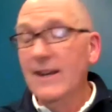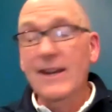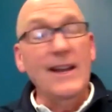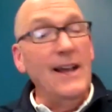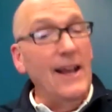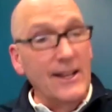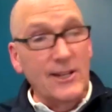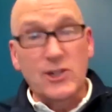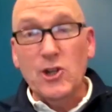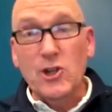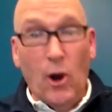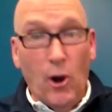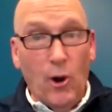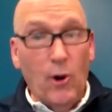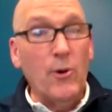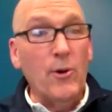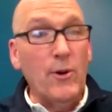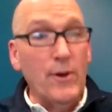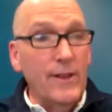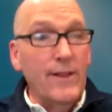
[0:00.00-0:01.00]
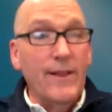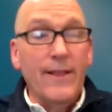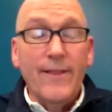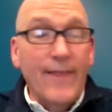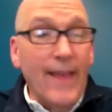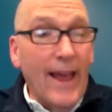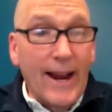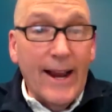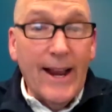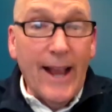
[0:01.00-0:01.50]
And so
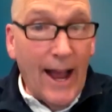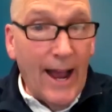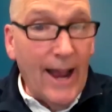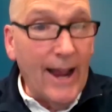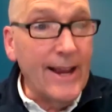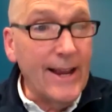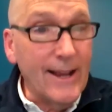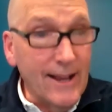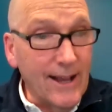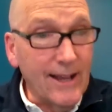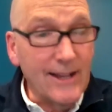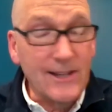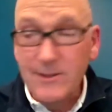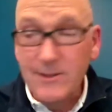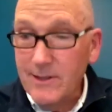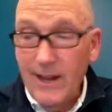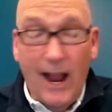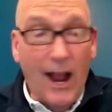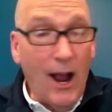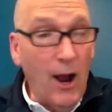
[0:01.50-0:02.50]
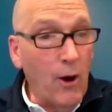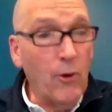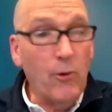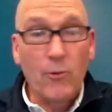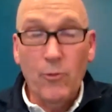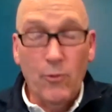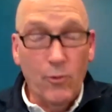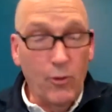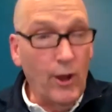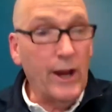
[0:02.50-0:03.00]
that guy has
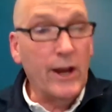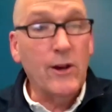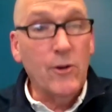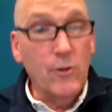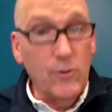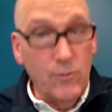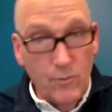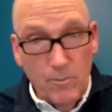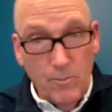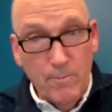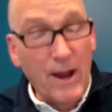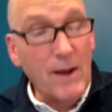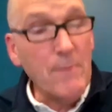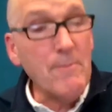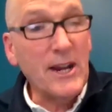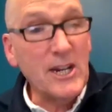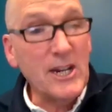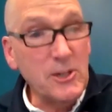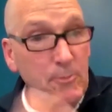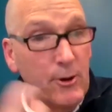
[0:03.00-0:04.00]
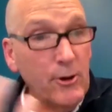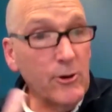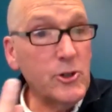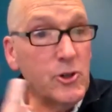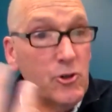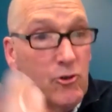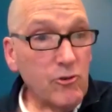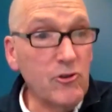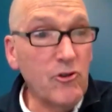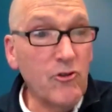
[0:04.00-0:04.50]
now like been my
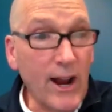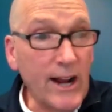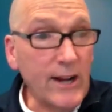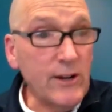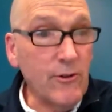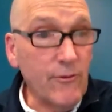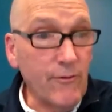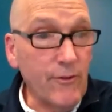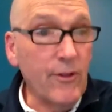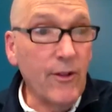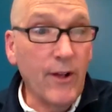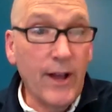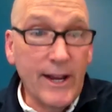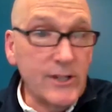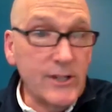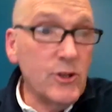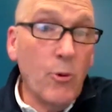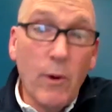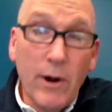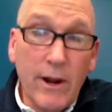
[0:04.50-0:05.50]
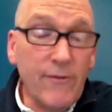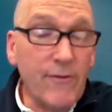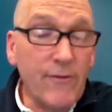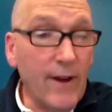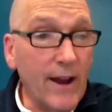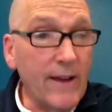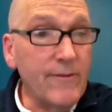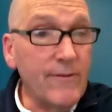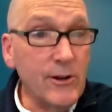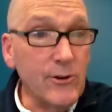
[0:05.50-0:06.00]
spiritual director for the last
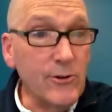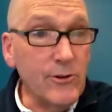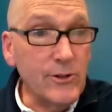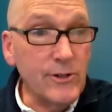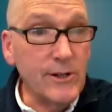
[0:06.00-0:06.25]
25 years,